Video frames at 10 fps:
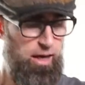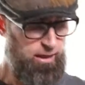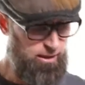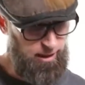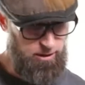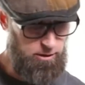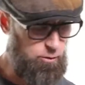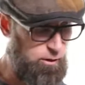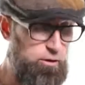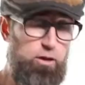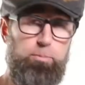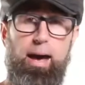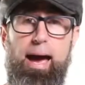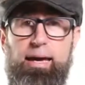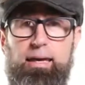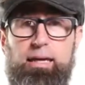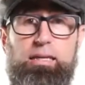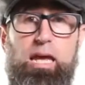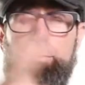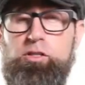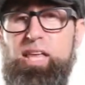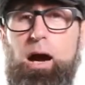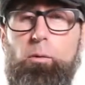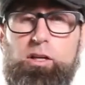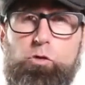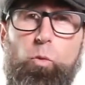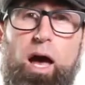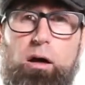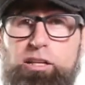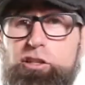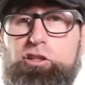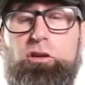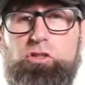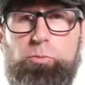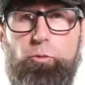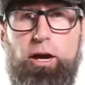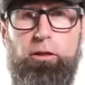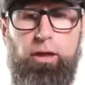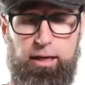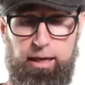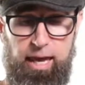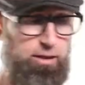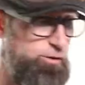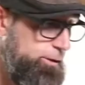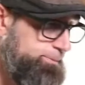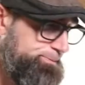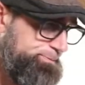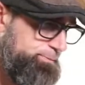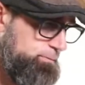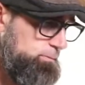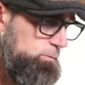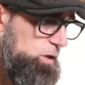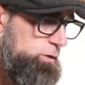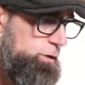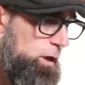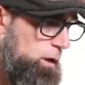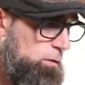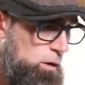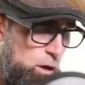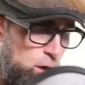and connect it to a good pack, it can damage that one as well and just start spreading like a cancer. So